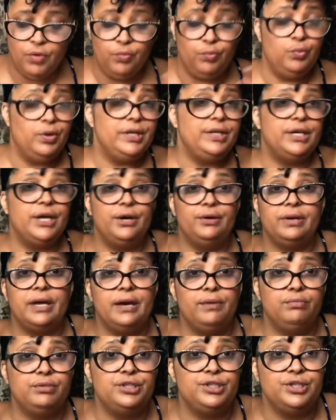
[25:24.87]
We know
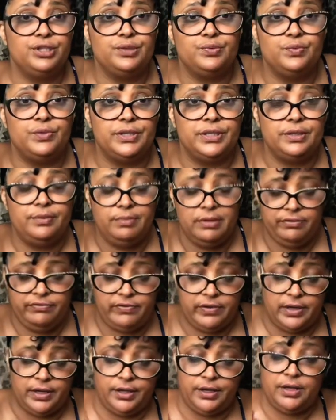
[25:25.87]
that was just one to be
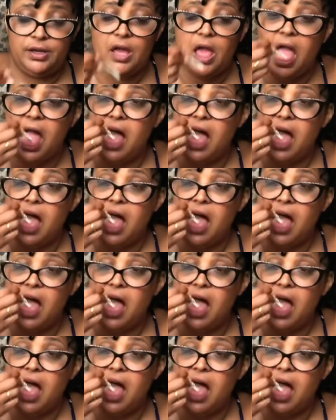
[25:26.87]
funny.